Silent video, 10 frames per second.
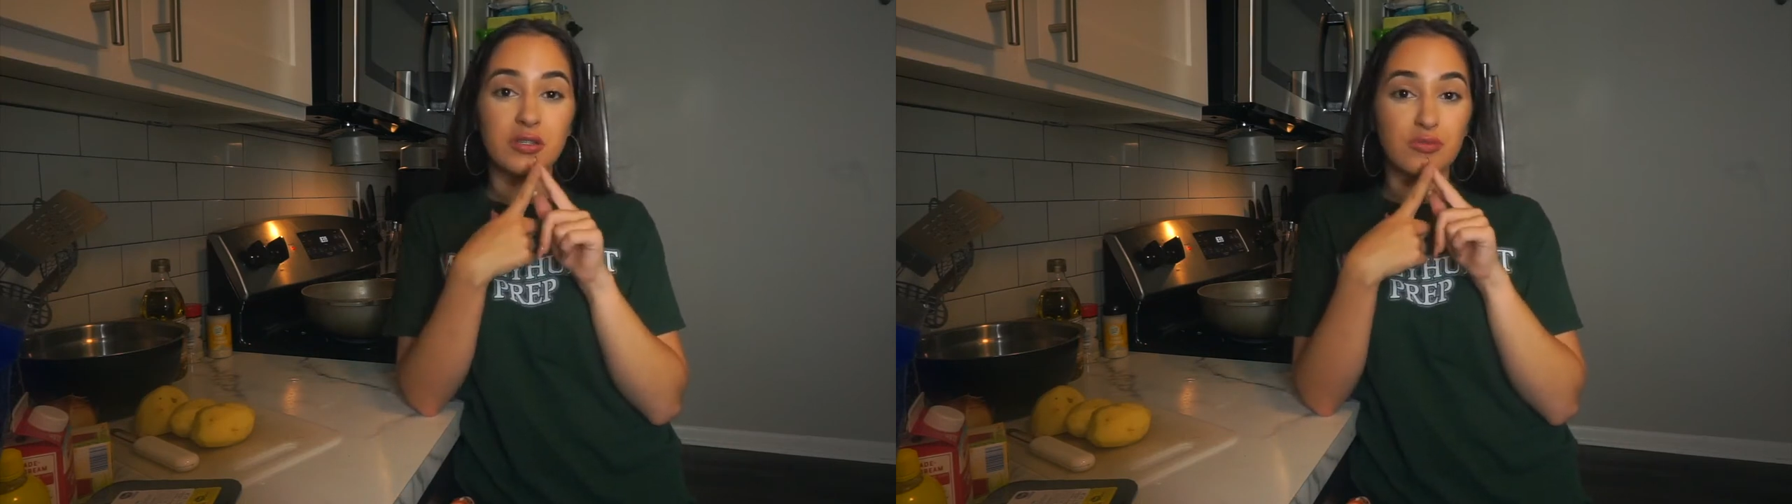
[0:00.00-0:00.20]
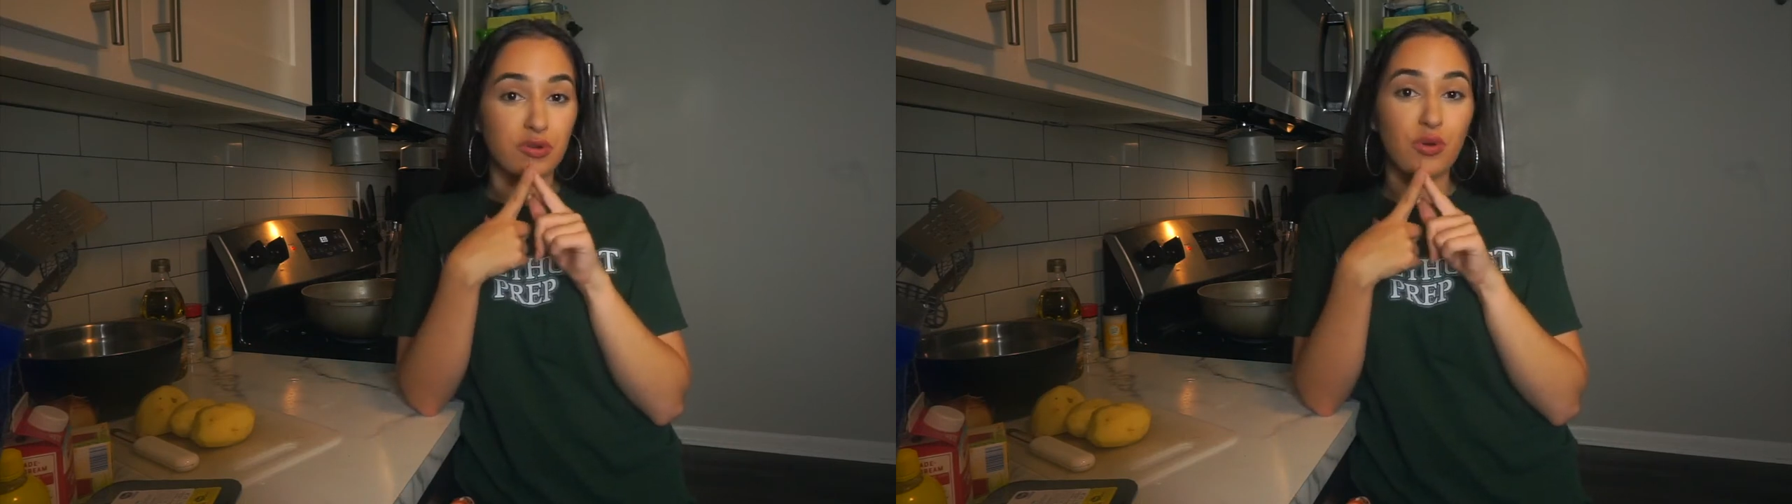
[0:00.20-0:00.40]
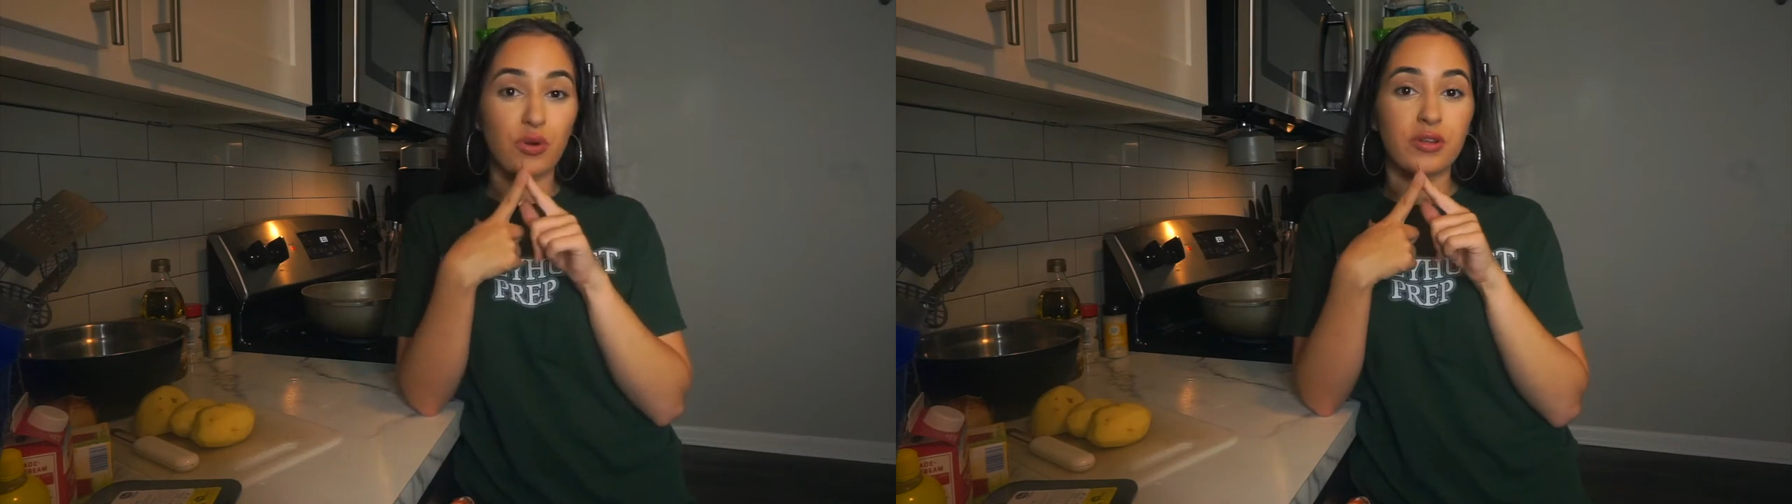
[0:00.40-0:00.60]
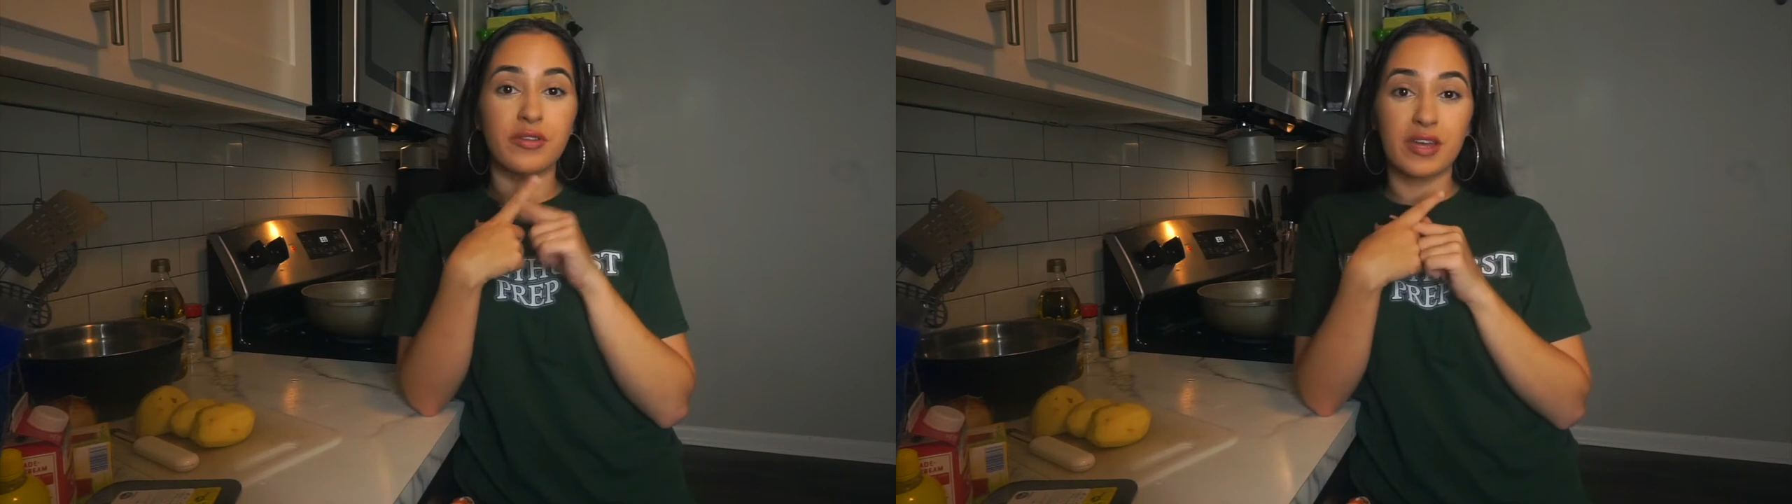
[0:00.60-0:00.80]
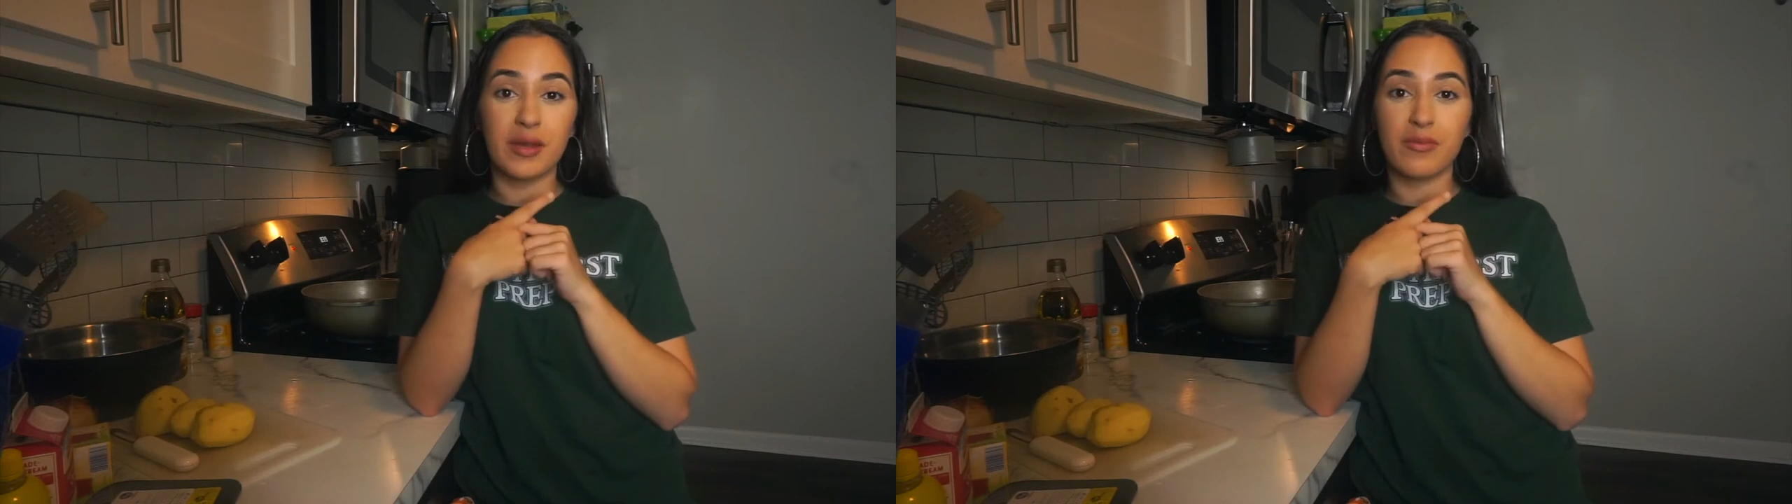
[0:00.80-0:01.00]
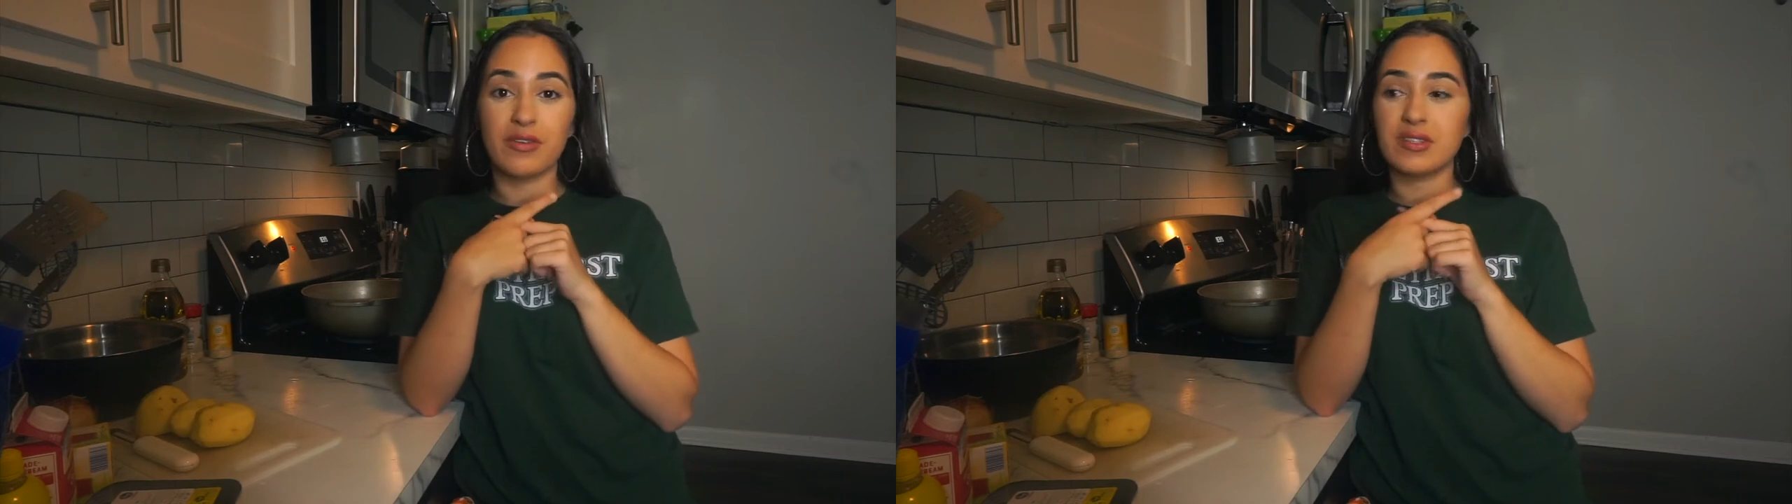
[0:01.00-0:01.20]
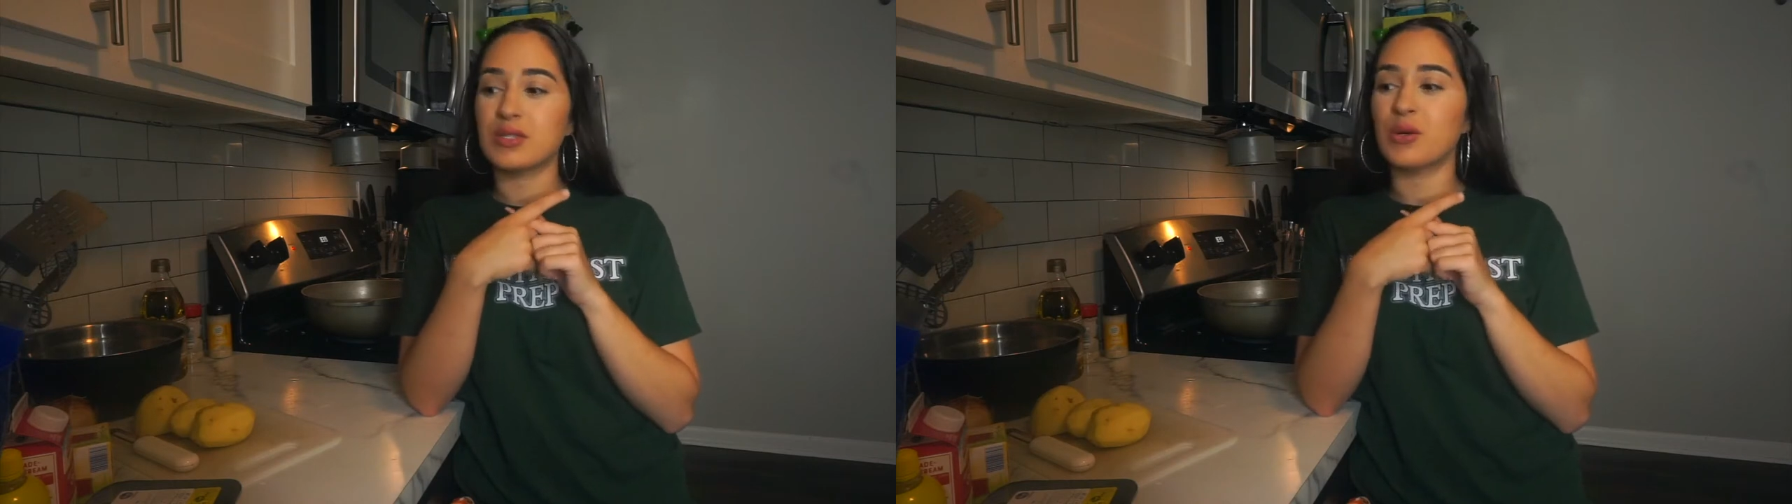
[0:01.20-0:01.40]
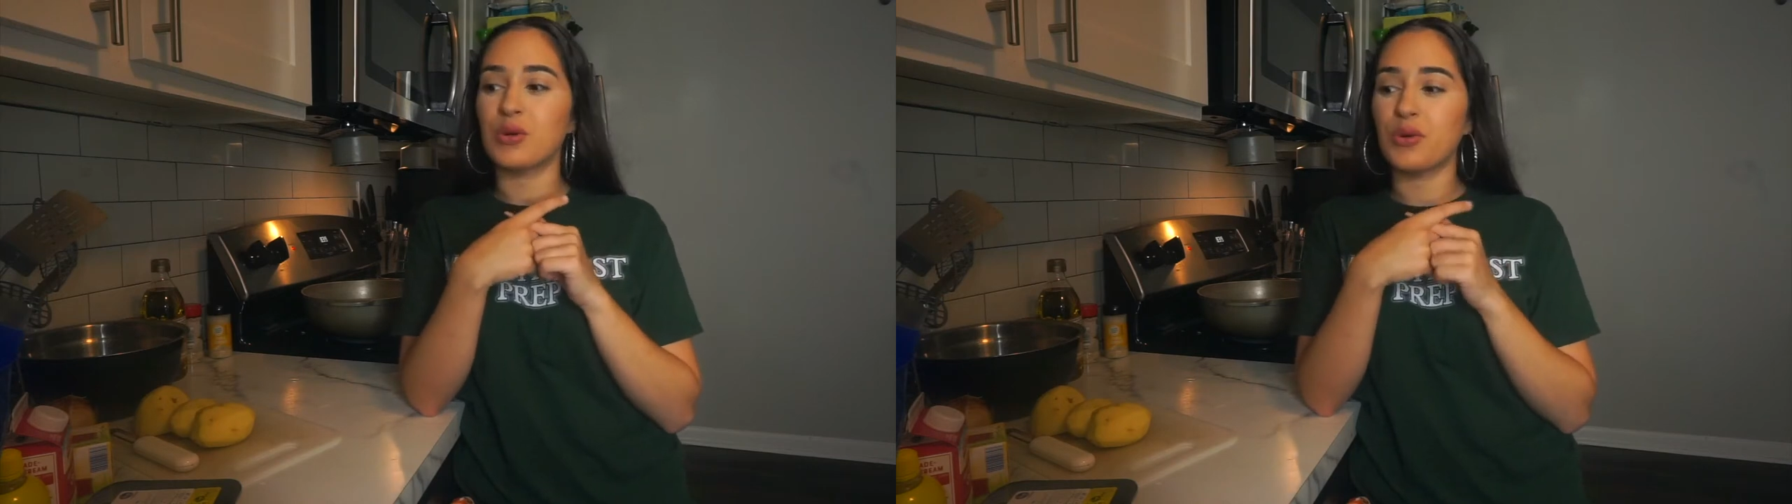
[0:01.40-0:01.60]
record on the camera.
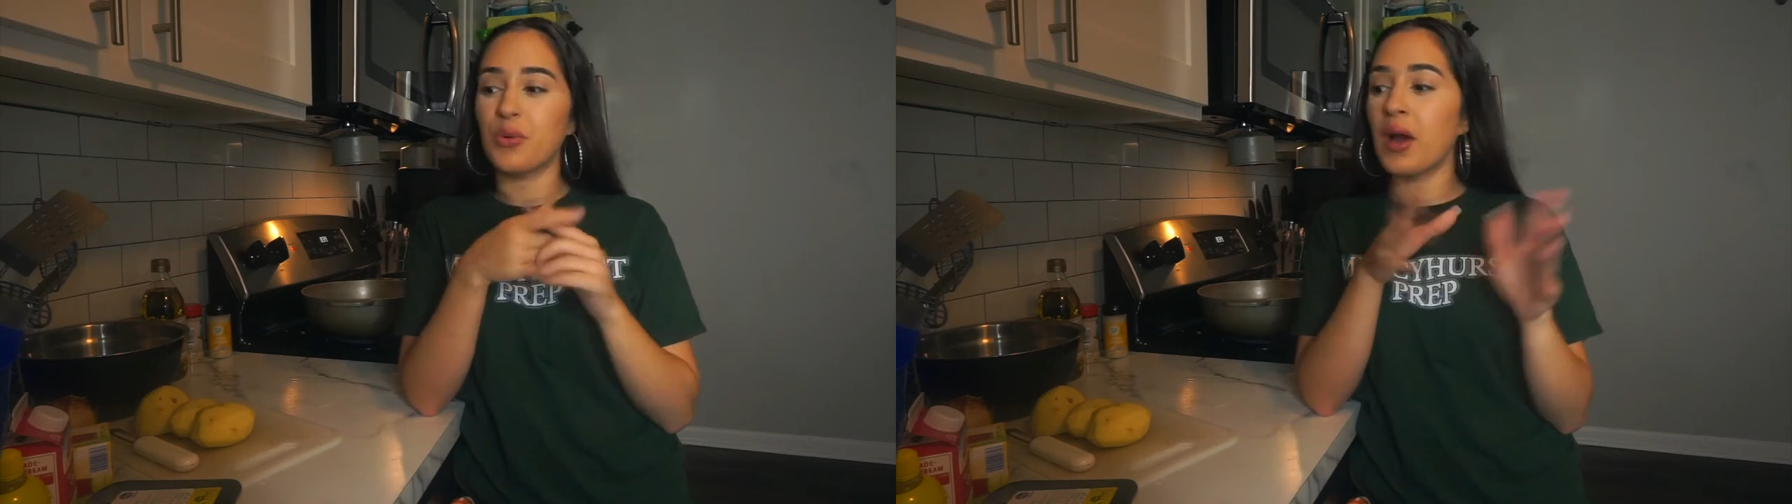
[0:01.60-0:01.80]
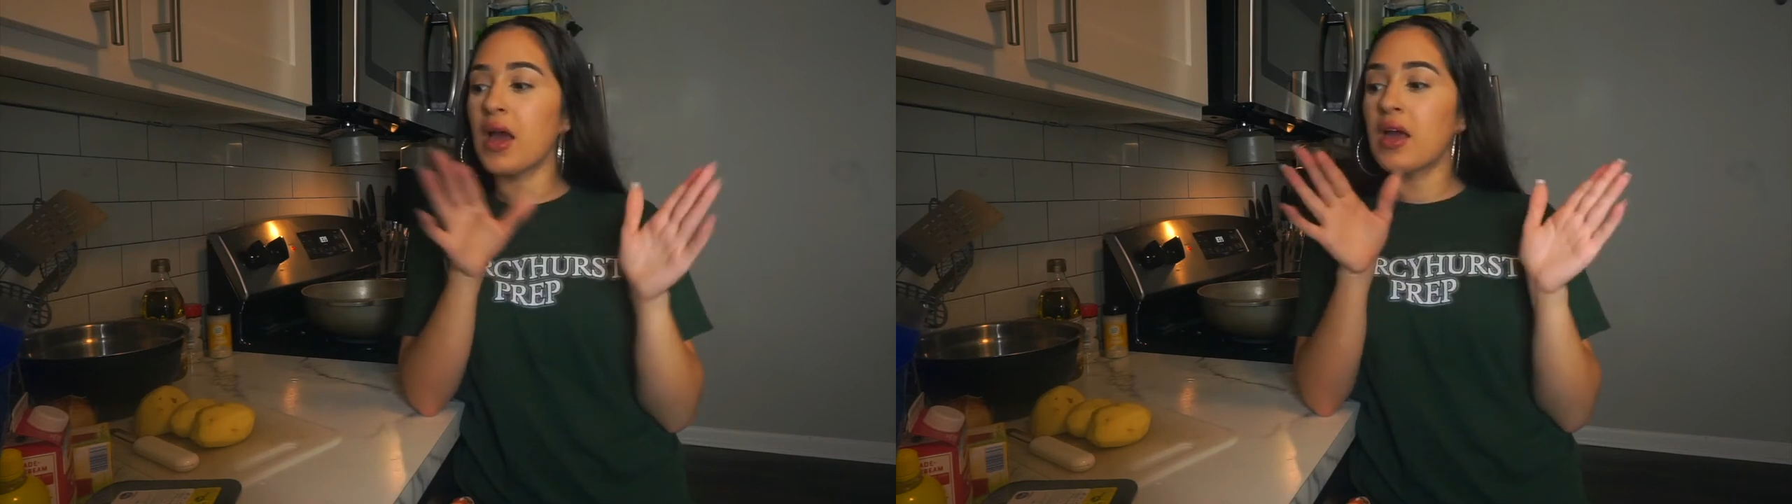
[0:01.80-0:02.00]
So